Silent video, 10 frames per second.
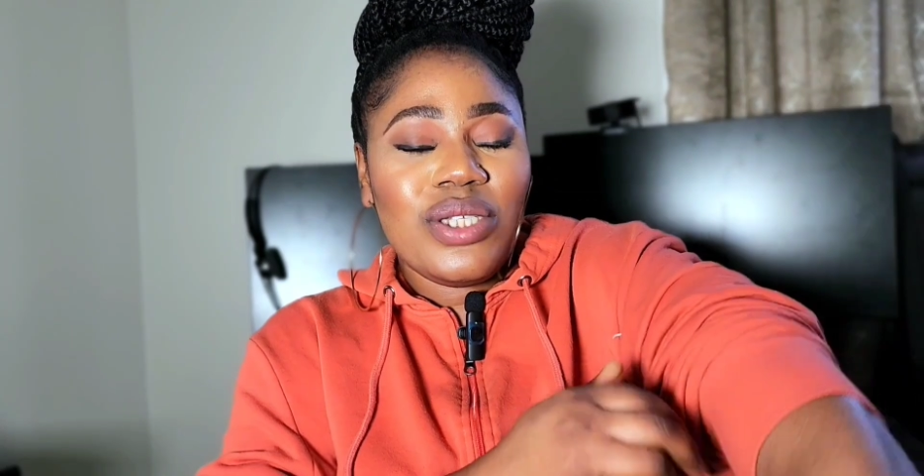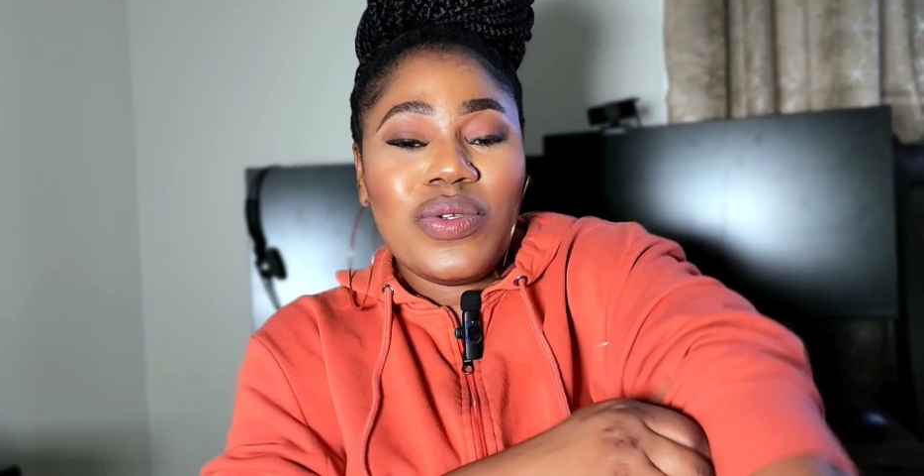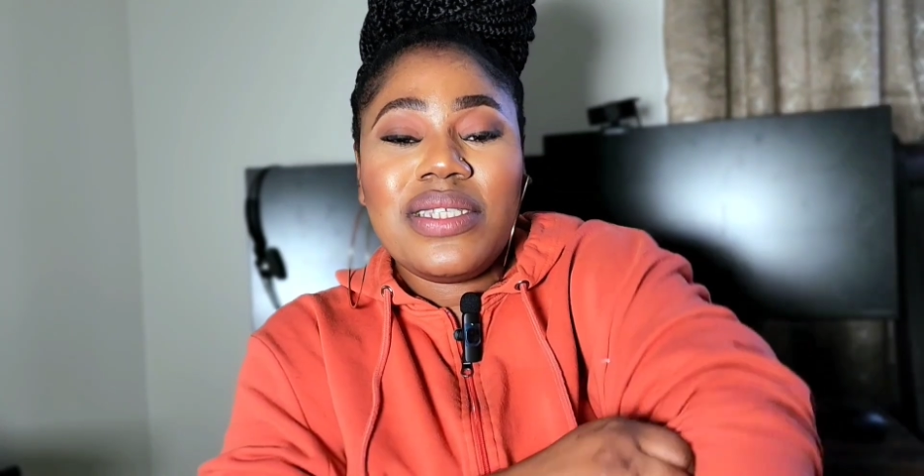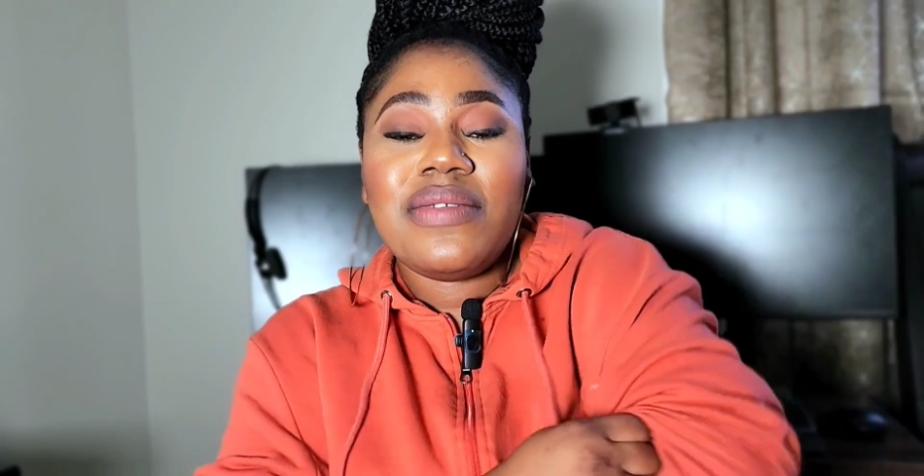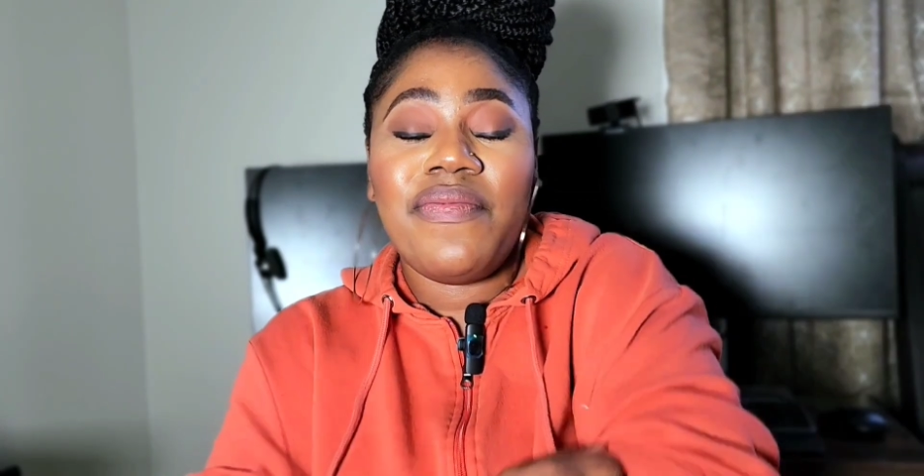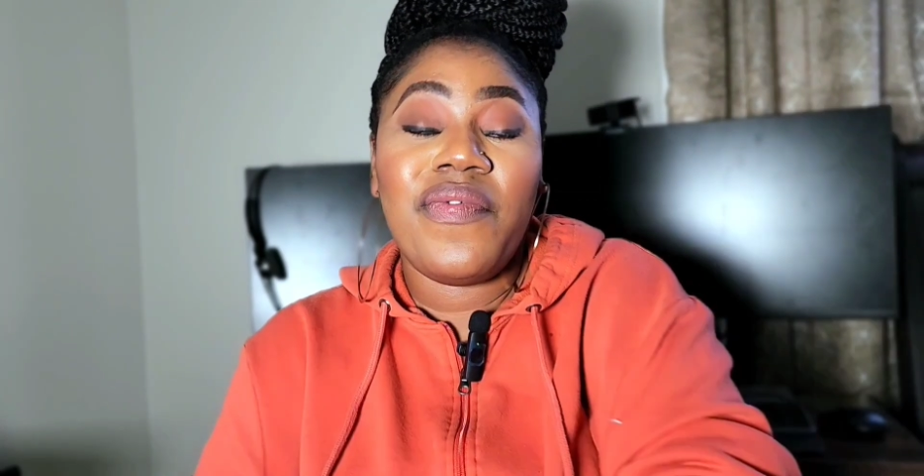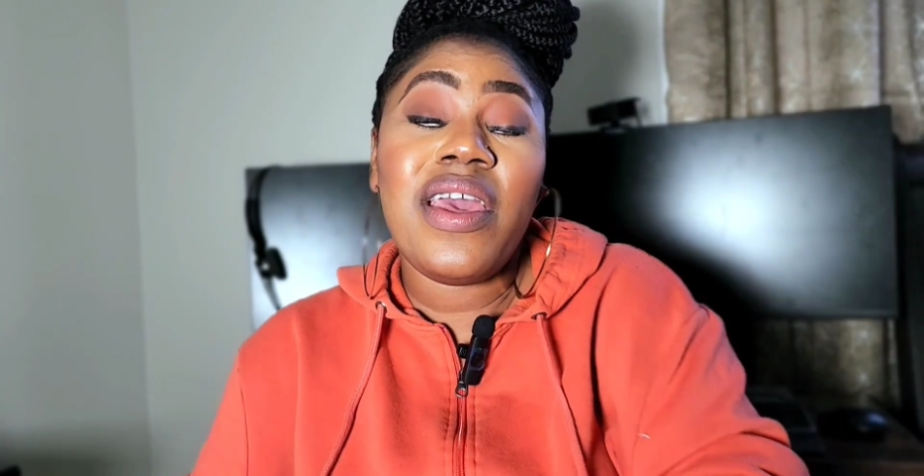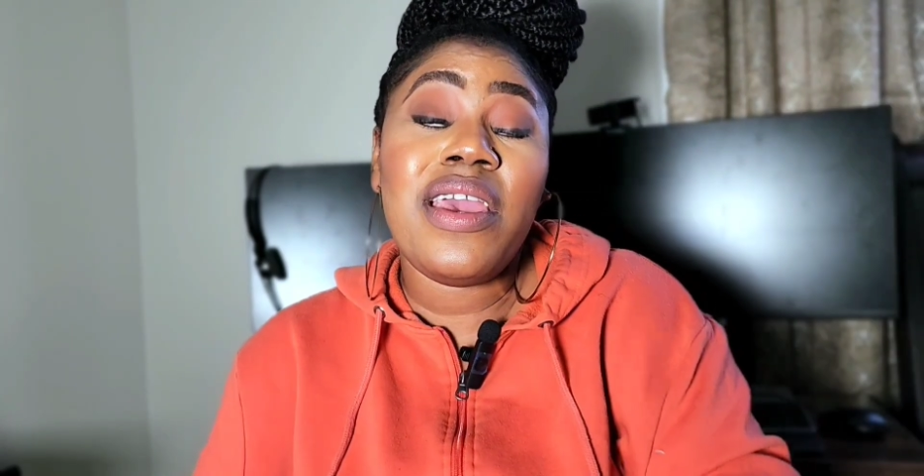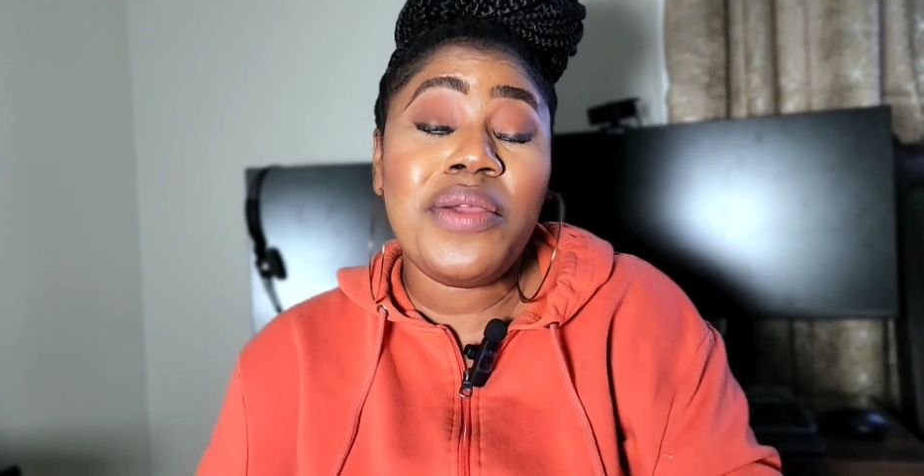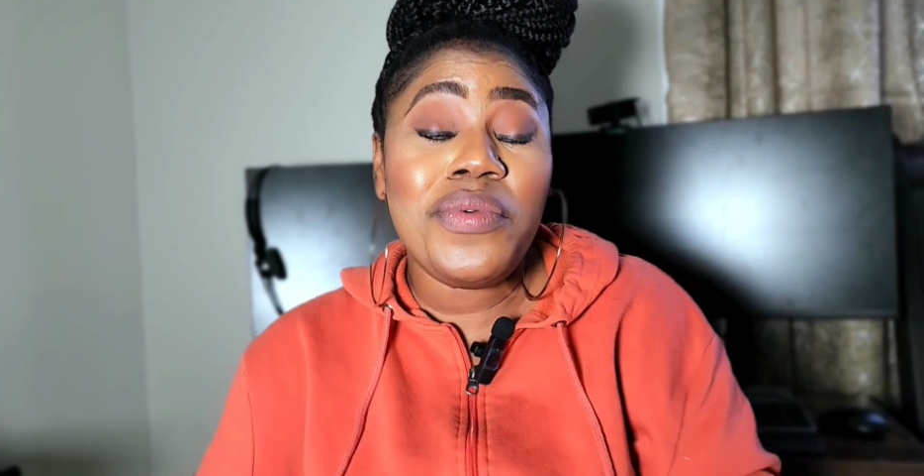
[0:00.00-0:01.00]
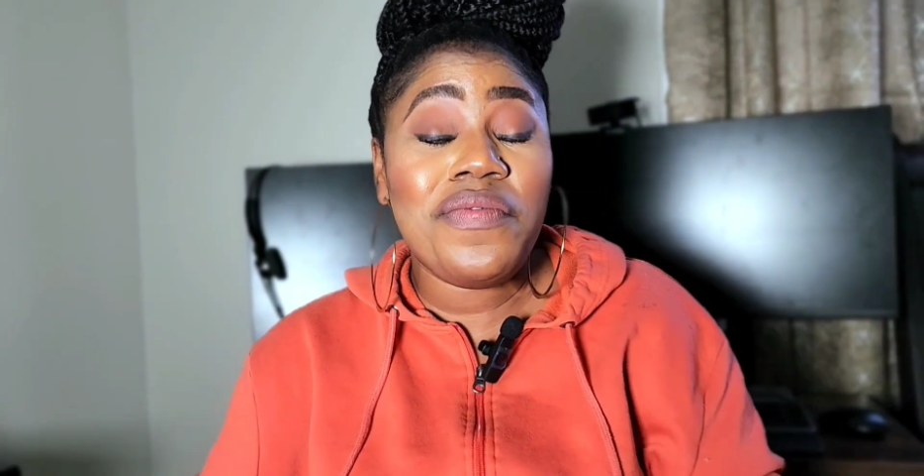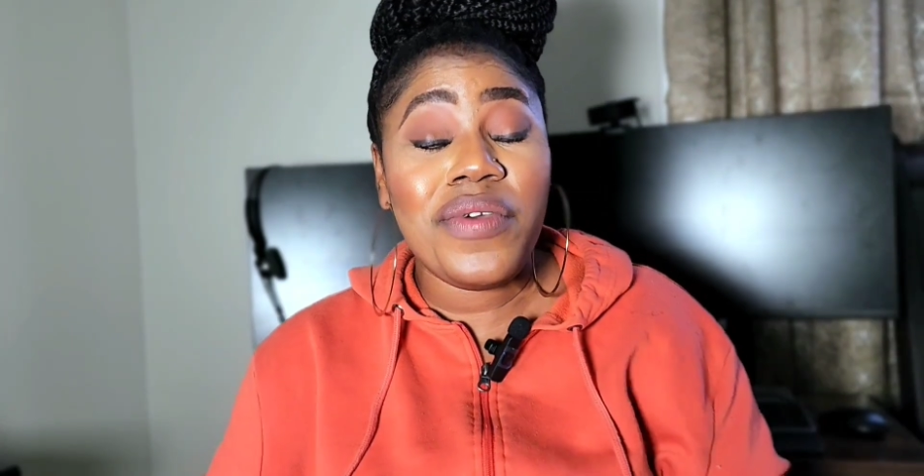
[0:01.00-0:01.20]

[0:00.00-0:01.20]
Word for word: It was very,